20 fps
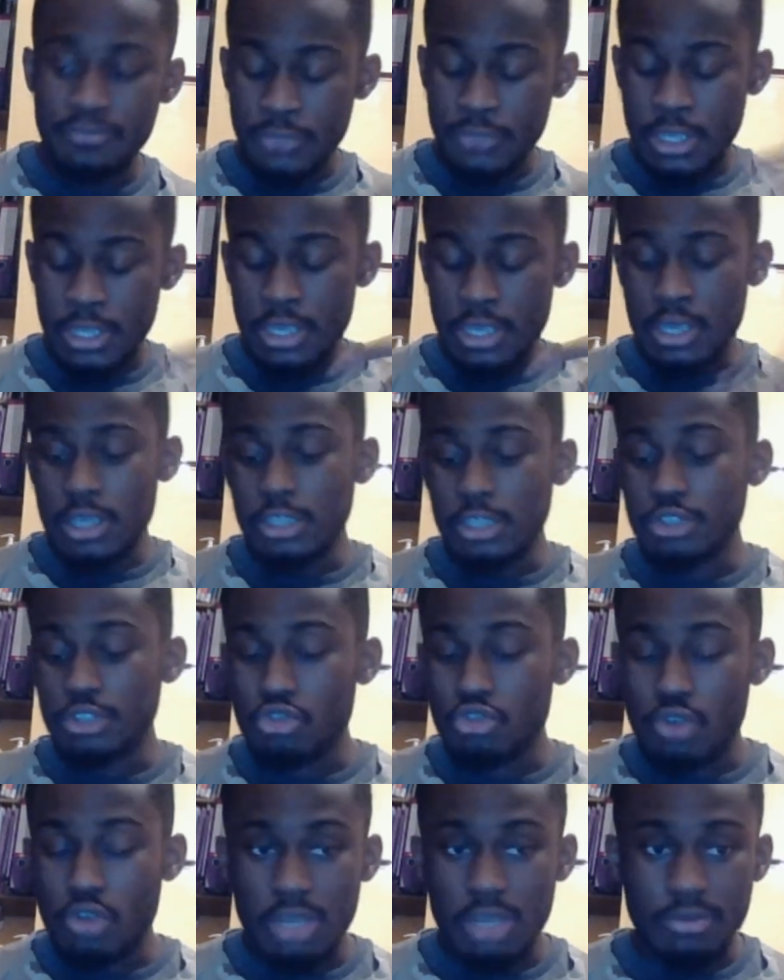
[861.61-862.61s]
Or in the
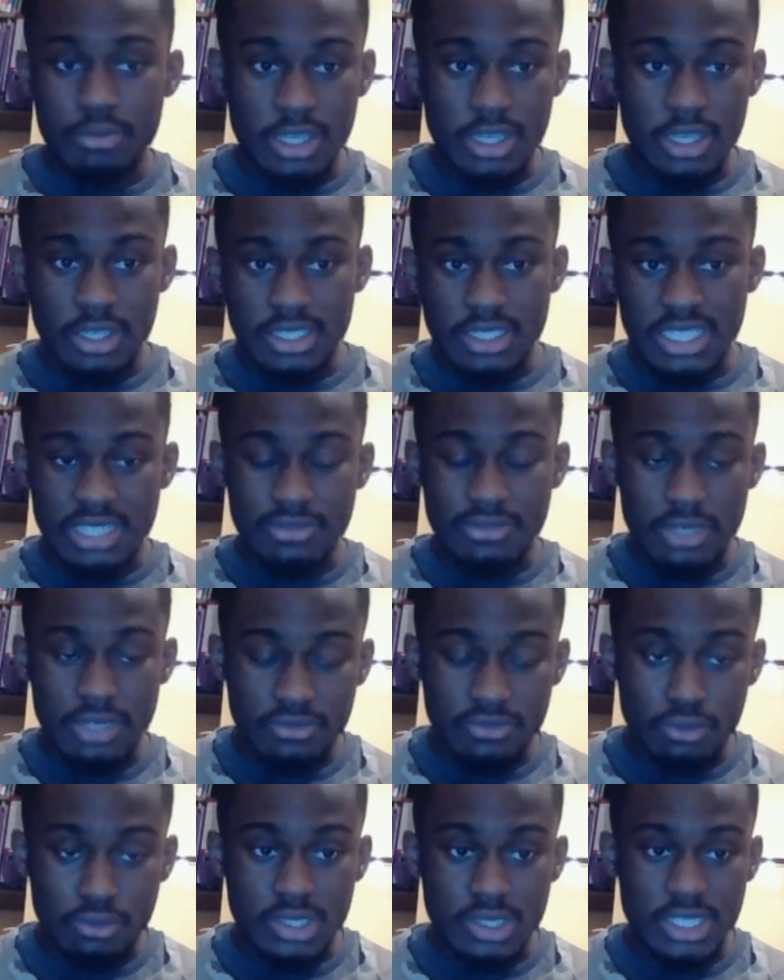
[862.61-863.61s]
in the
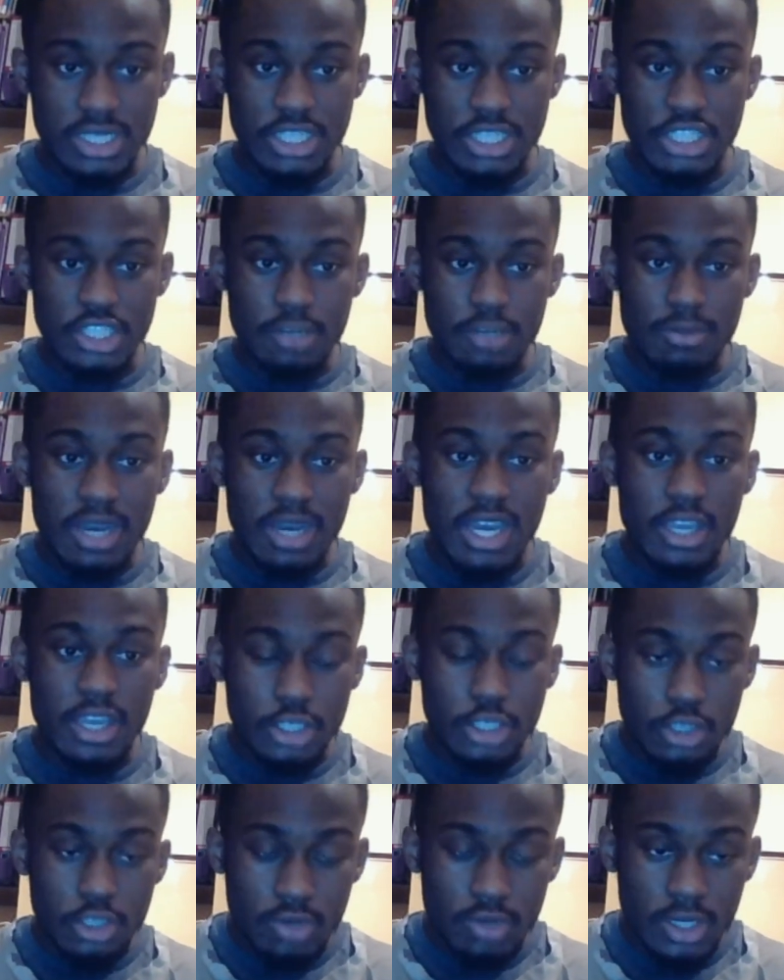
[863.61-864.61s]
in the Yiddish
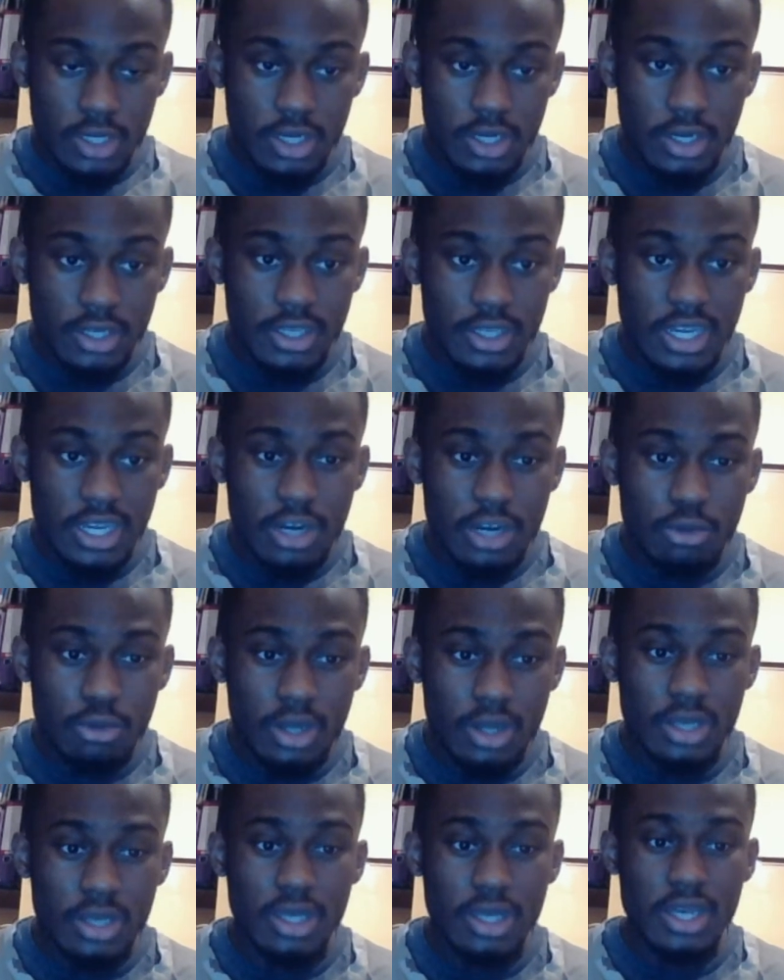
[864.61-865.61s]
they say
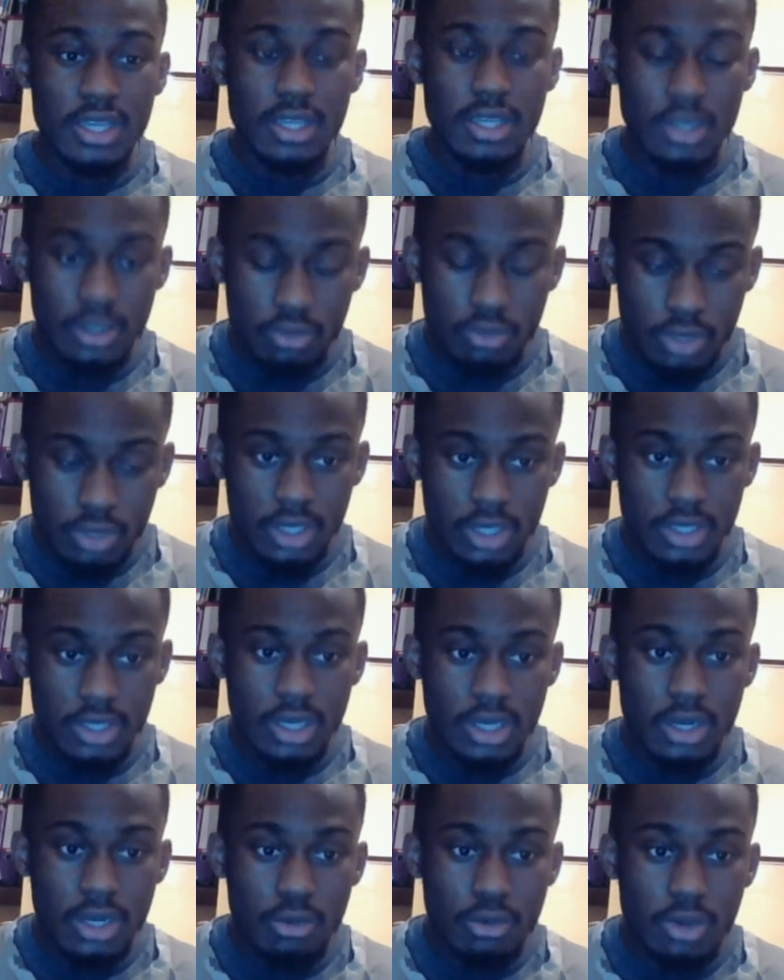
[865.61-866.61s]
Yedidim, which
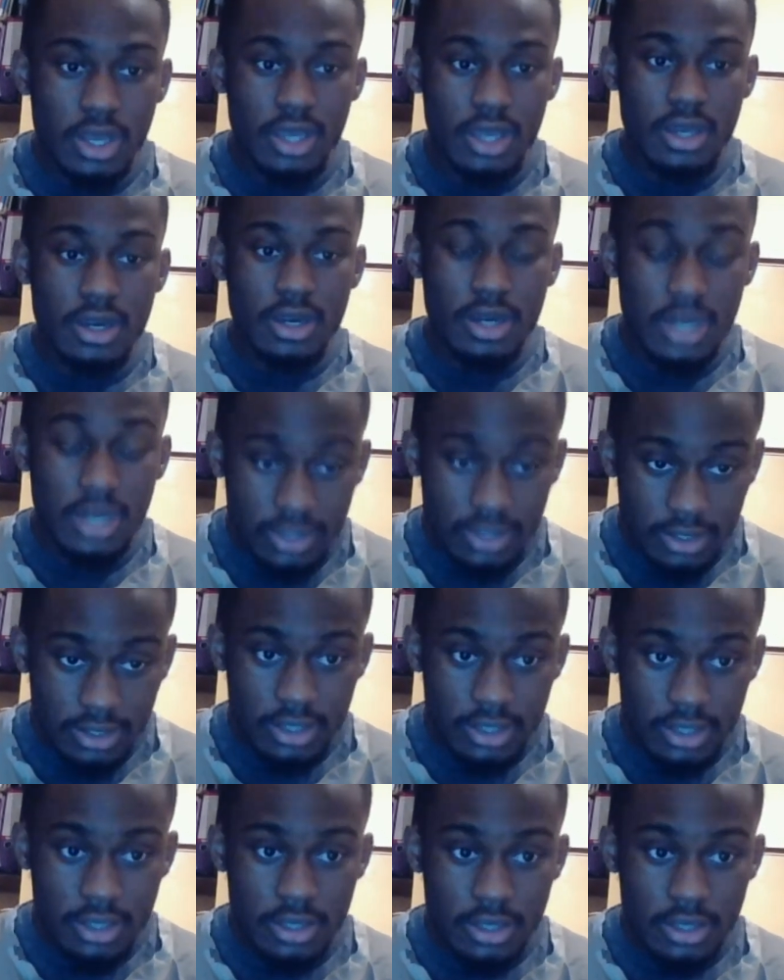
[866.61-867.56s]
means the beloved